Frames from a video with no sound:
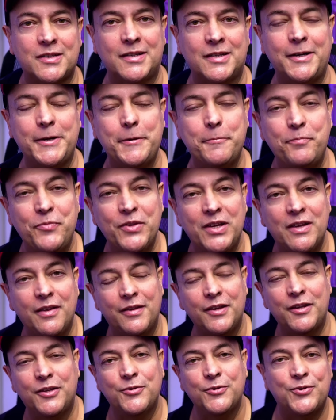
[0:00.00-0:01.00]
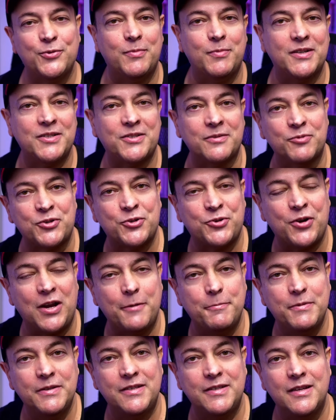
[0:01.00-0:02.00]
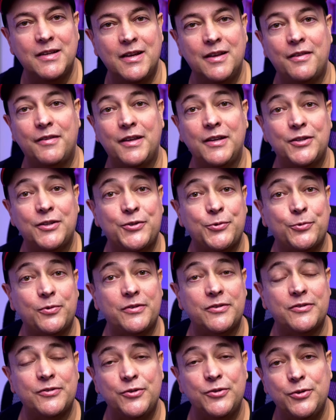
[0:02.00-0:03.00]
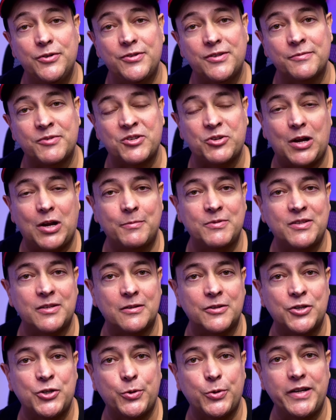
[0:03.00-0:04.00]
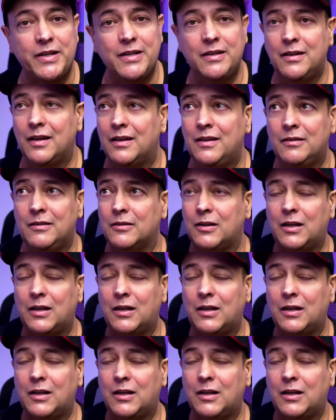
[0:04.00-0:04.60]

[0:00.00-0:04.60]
your time. Thank you to my subscribers. Thank you to all these new subscribers that are joining. A